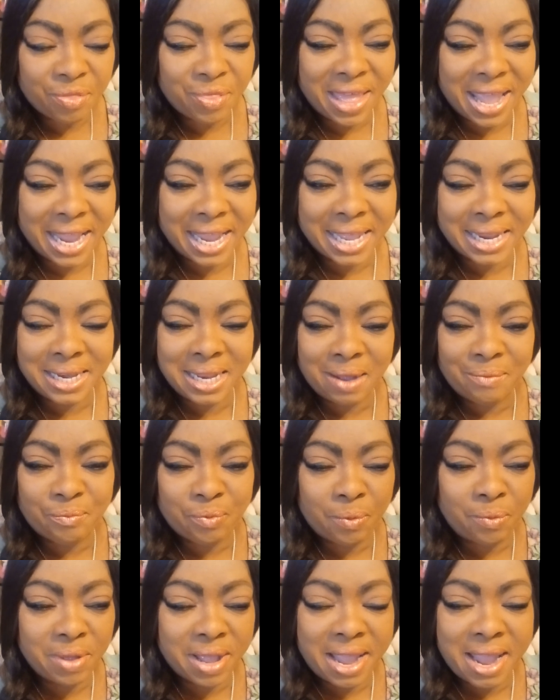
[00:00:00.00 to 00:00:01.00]
thanking Him
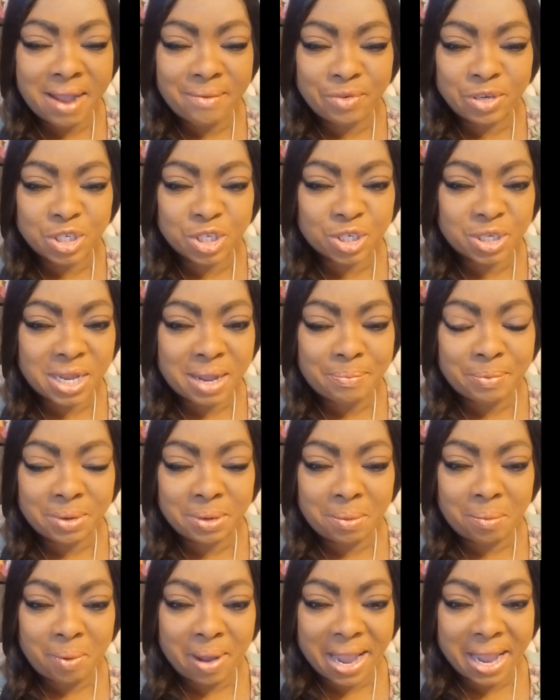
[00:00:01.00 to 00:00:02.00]
for every step of
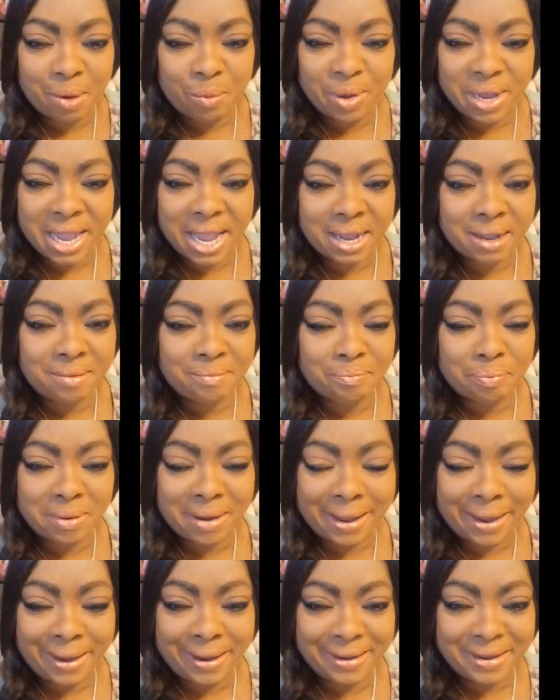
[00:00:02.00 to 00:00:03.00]
the way. We ain't
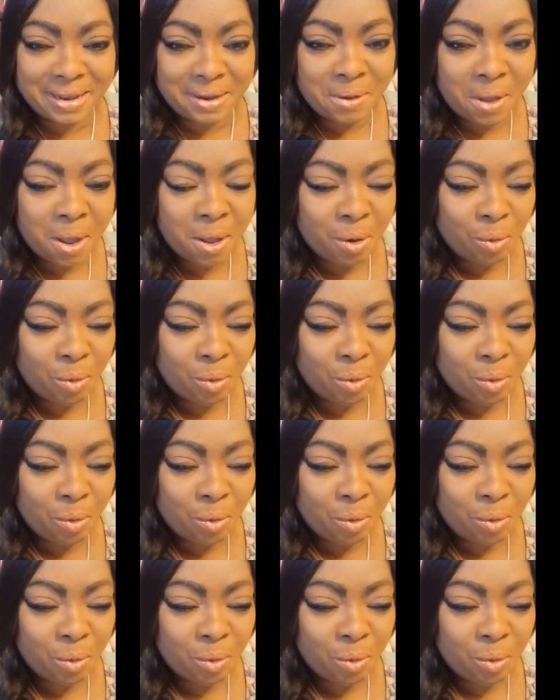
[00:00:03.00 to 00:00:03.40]
complaining.